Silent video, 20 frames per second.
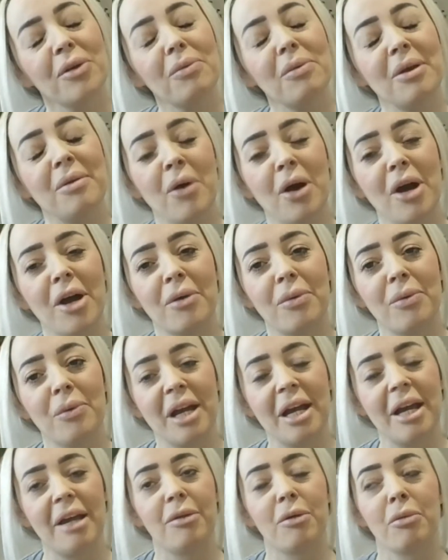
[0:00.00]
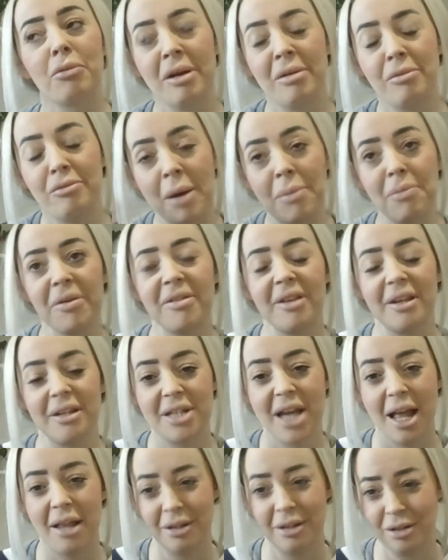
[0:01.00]
we work with, or we represent
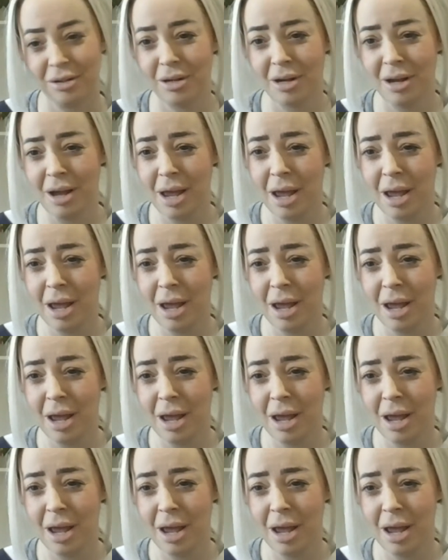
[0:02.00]
talent